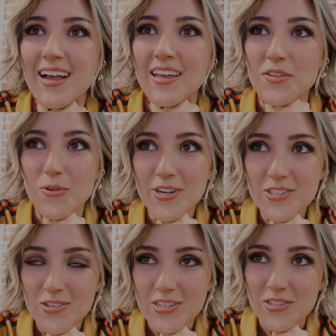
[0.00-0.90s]
and the
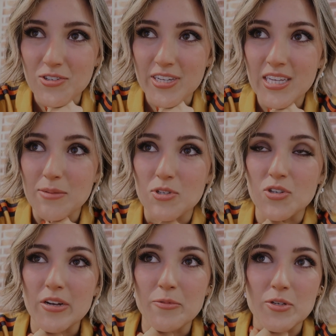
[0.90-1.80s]
orchestra teacher came to
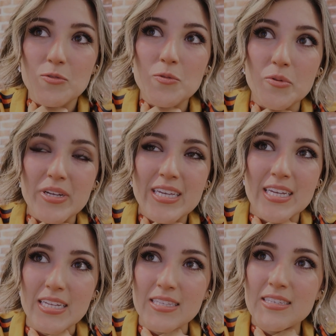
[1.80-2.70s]
try to recruit
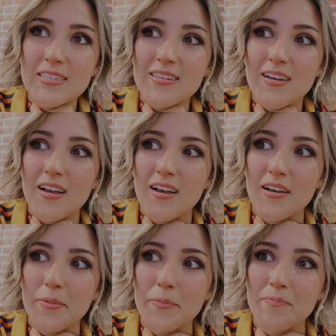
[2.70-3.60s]
kids
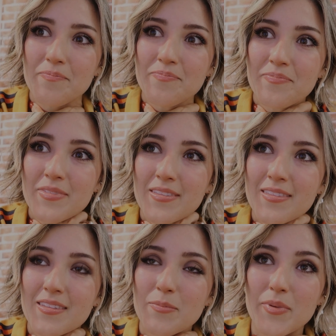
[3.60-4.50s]
um,
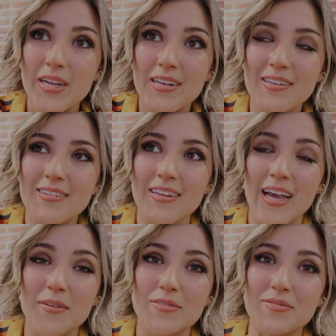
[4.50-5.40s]
but
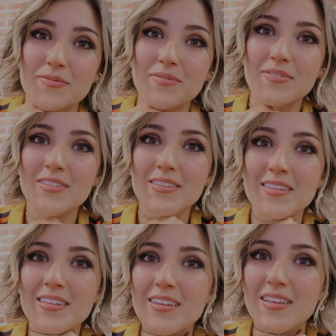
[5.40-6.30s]
yeah,
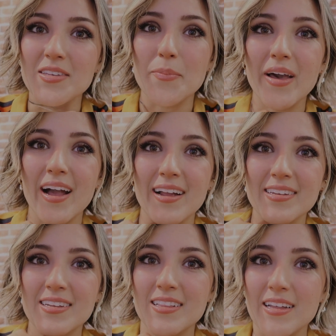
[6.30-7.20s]
it's a
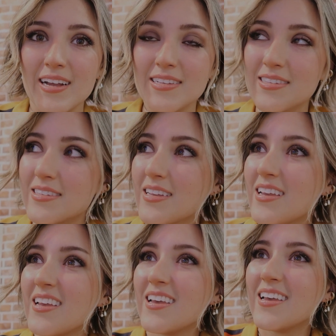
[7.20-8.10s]
packed class,
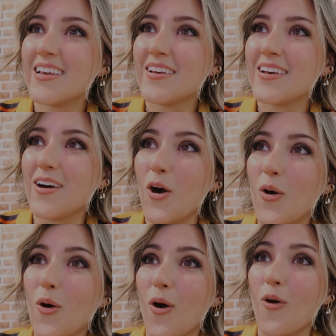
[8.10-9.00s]

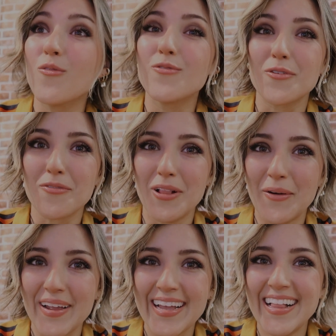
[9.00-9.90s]

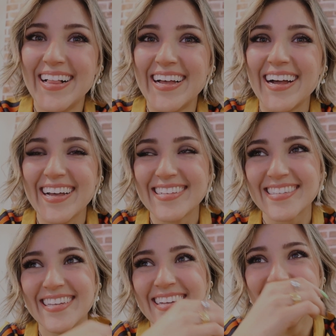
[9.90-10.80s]
overflowing class.
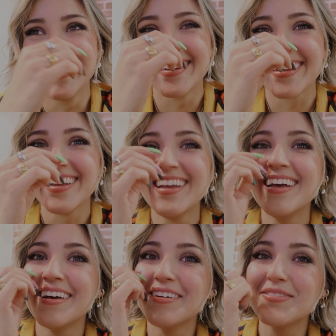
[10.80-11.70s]

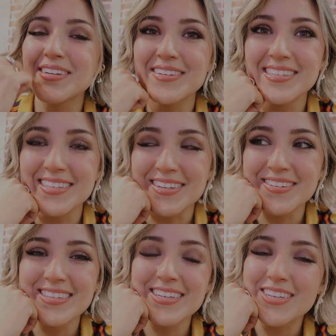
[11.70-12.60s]
but it was it
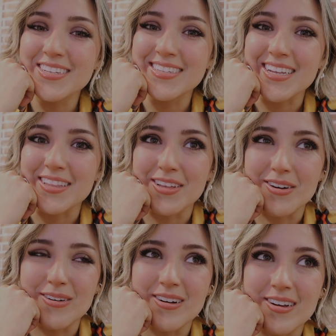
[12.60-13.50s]
was a good day
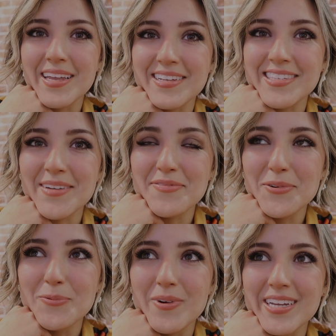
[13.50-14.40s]
though, except
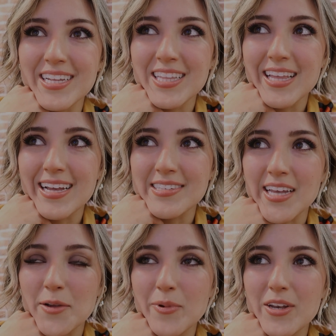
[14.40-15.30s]
for one class.
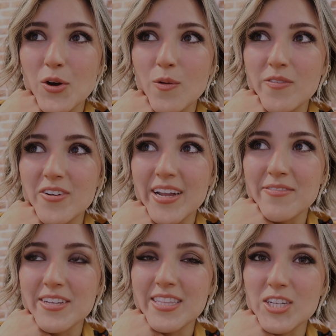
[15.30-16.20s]
I went over
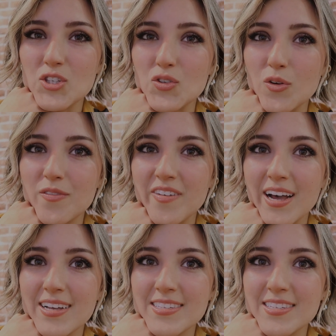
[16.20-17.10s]
everything so
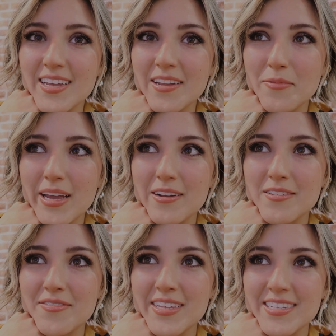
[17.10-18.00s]
fast and ran
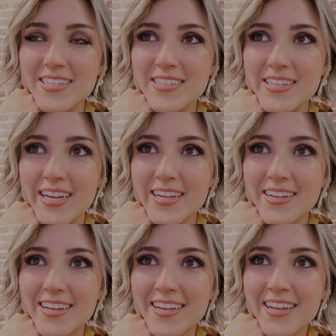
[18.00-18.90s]
out of things to say,
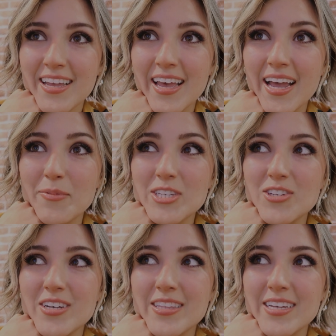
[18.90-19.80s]
and we
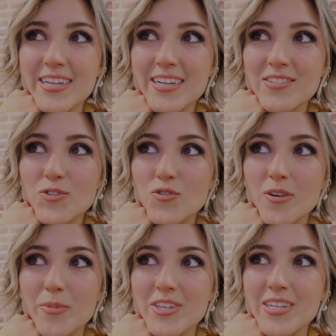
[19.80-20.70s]
still had like
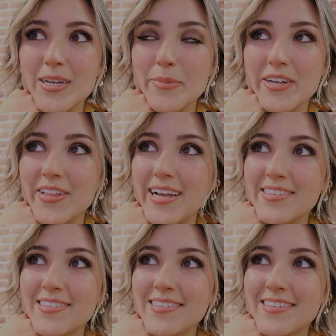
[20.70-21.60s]
so much time in class.